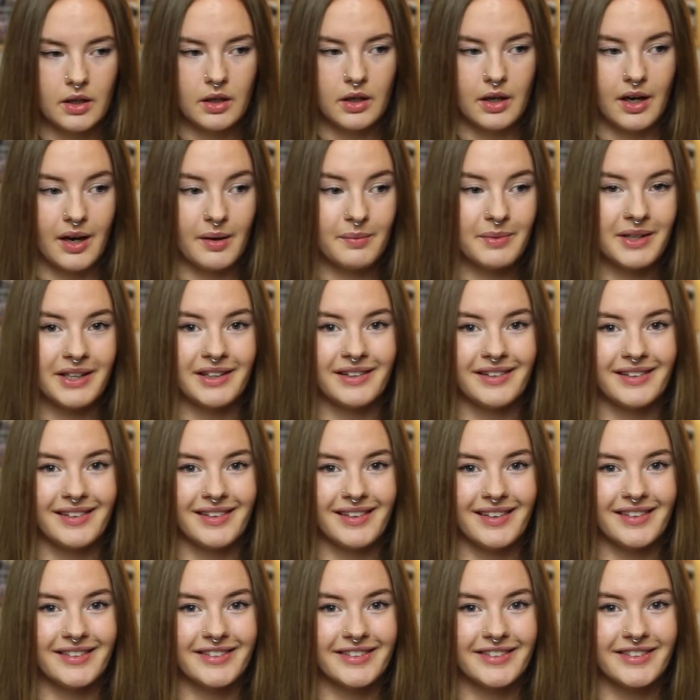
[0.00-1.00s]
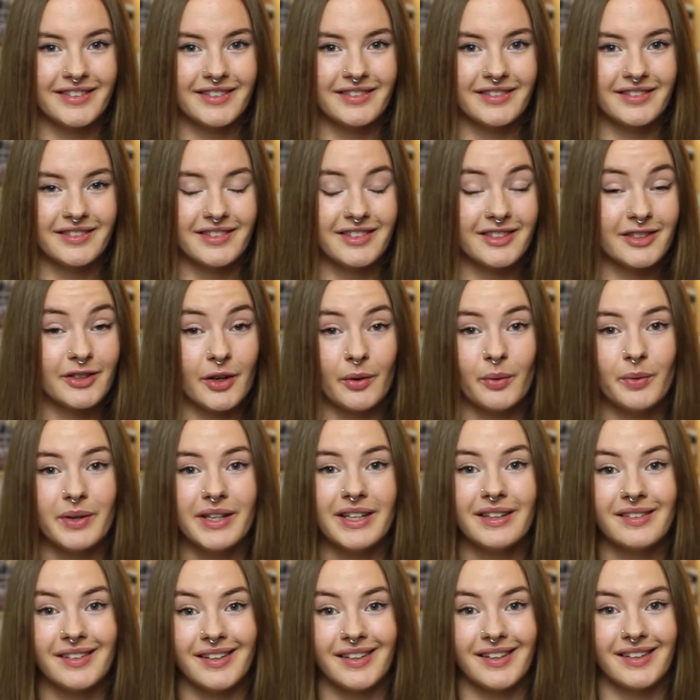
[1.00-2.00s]
I mean, it's so
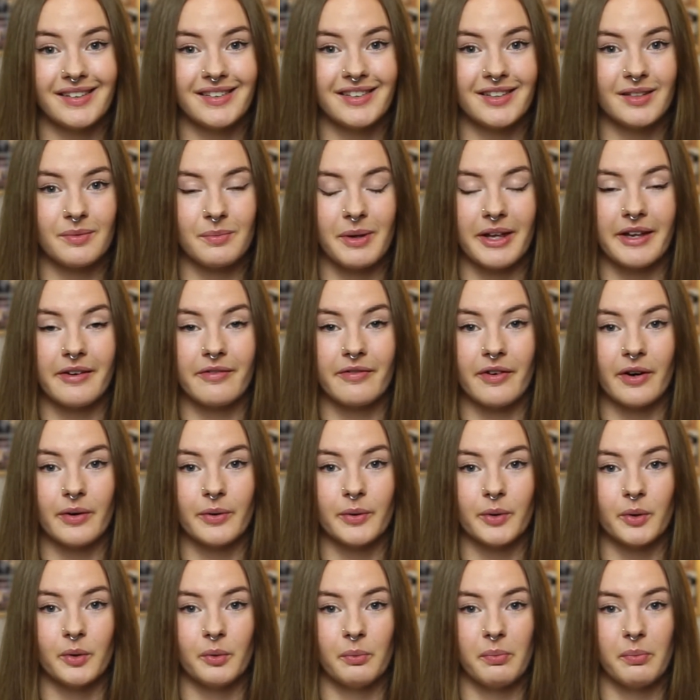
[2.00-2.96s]
easy to make a phone call,